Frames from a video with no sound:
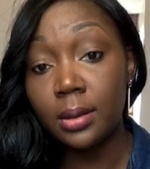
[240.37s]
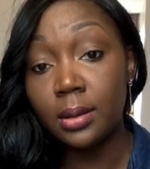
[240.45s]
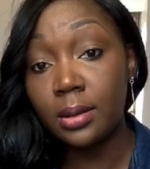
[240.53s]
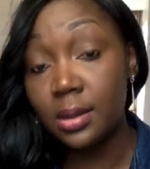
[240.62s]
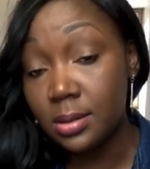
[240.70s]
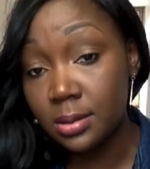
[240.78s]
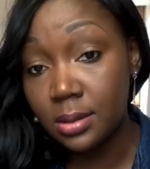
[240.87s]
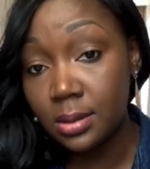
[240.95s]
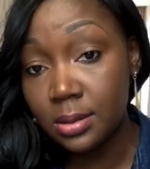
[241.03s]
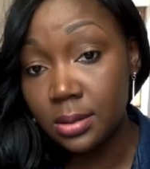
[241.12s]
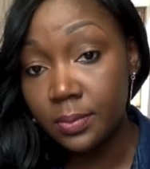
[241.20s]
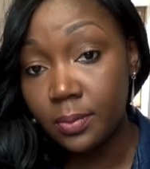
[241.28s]

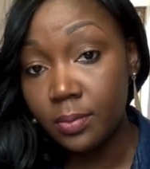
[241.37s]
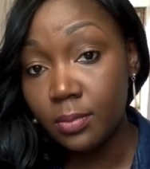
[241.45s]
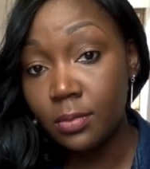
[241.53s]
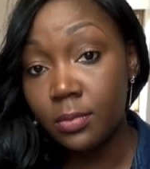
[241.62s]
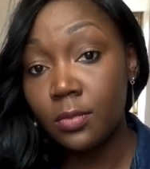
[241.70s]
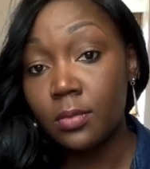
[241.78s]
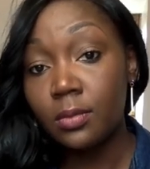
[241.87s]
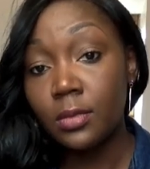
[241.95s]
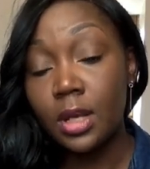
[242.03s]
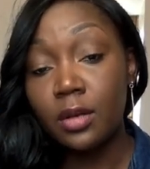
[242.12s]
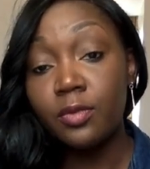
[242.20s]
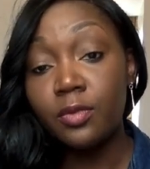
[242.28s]
thesis,
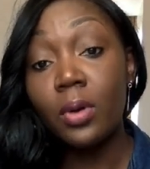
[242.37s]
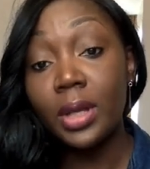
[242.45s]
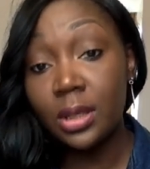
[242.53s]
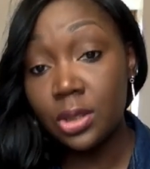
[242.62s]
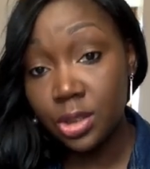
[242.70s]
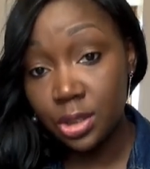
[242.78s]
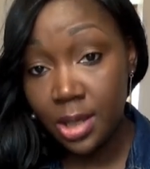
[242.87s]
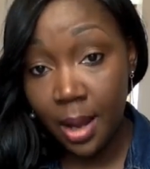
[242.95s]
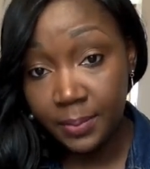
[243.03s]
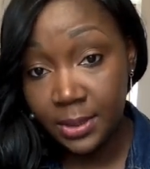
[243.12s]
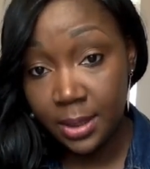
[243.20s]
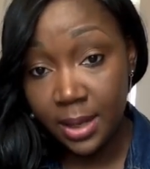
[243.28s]
and for each
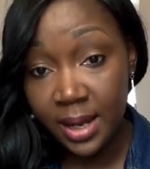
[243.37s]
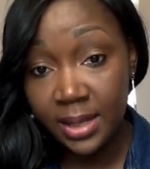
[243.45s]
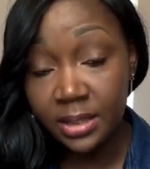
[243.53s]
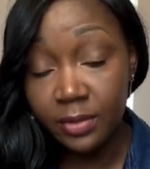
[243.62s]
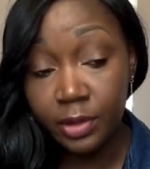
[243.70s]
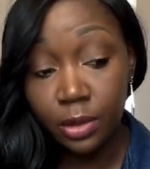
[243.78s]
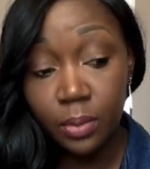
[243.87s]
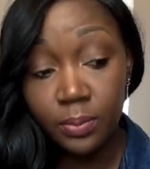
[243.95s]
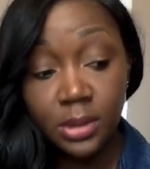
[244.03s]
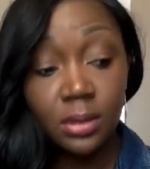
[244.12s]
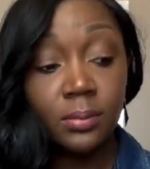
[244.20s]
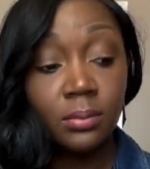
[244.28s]
chapter I developed
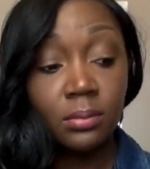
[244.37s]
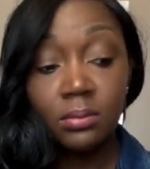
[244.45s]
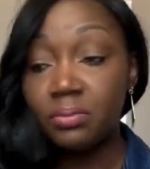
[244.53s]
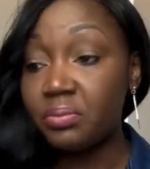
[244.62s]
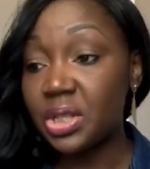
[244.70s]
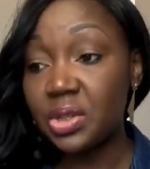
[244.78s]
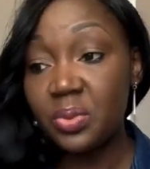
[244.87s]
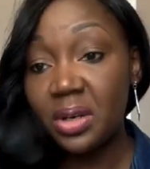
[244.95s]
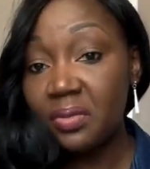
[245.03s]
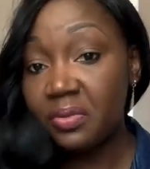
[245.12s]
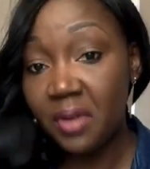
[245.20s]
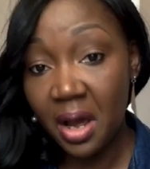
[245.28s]
between
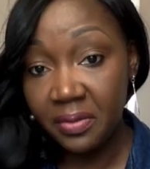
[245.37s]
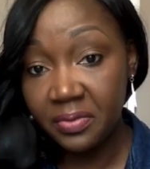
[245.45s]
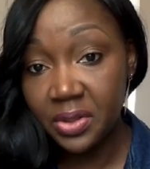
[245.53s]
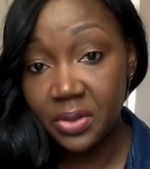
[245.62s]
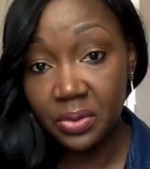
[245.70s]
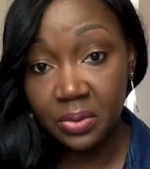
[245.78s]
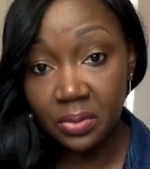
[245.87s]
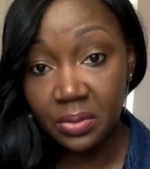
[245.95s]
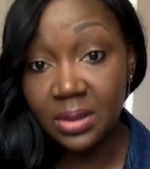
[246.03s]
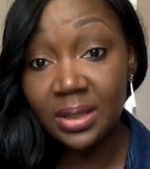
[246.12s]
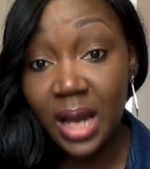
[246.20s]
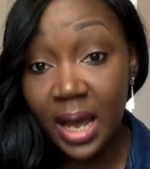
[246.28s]
5 to
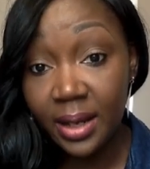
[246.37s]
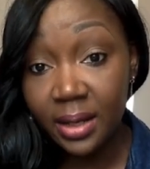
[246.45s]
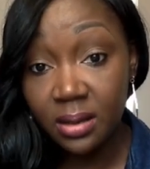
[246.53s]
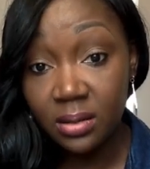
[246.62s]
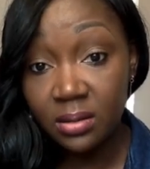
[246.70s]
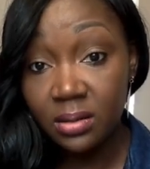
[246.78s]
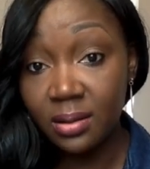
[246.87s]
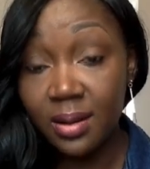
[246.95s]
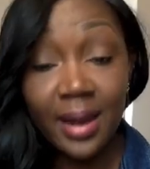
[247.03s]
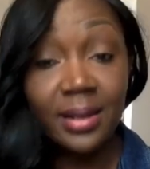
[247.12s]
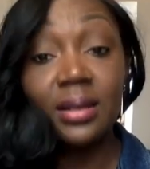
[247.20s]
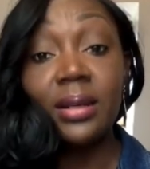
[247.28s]
9
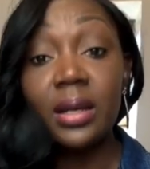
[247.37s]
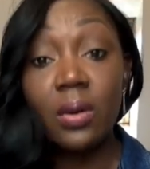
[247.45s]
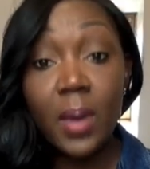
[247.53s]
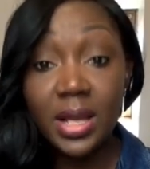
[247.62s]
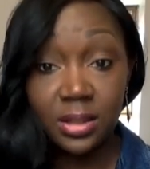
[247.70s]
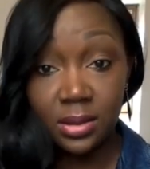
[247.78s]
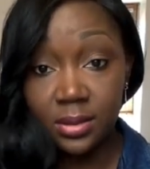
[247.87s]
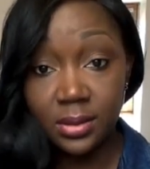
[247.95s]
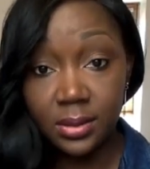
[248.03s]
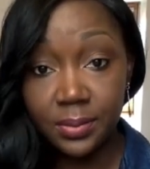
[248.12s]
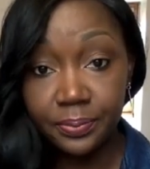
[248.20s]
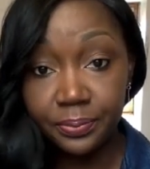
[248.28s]
likely questions.
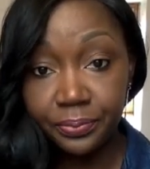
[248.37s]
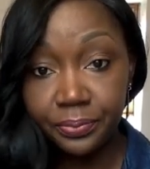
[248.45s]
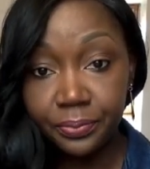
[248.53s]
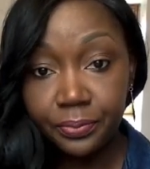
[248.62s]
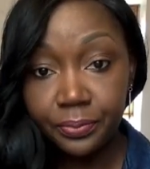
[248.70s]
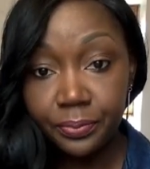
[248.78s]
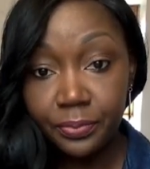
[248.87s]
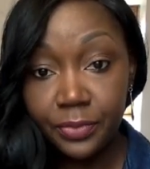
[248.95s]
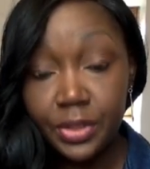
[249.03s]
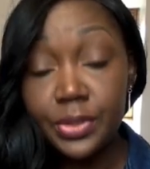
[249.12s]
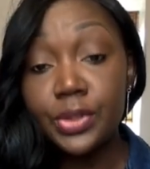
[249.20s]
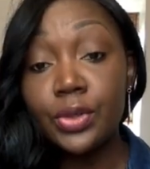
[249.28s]

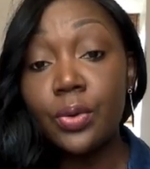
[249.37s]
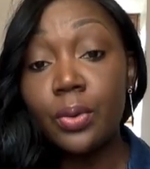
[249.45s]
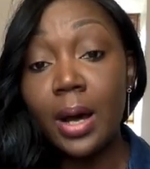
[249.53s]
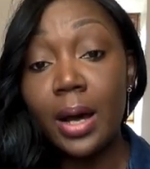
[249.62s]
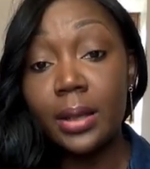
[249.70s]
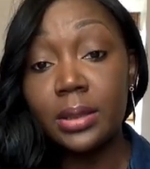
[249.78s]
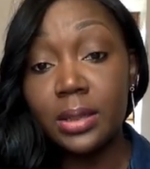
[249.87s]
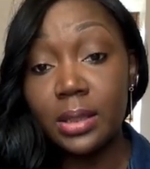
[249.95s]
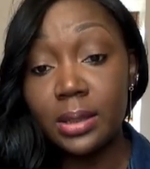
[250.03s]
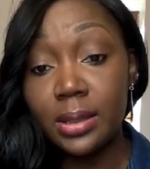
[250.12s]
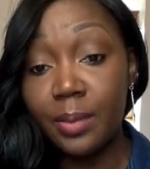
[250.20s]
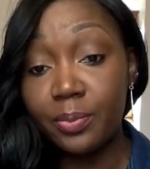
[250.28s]
And so I did
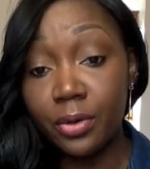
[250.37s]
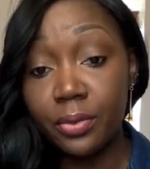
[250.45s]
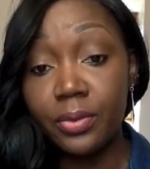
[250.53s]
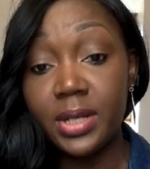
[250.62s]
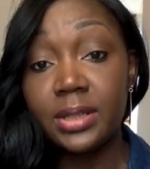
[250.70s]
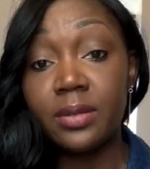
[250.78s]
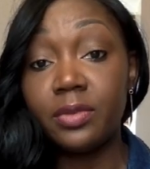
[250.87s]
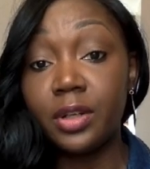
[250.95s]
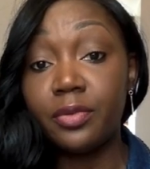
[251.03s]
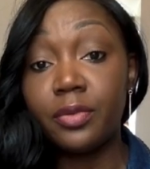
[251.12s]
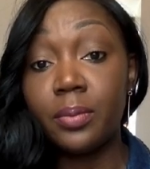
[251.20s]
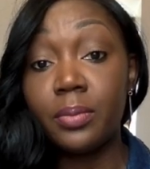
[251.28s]
that progressively from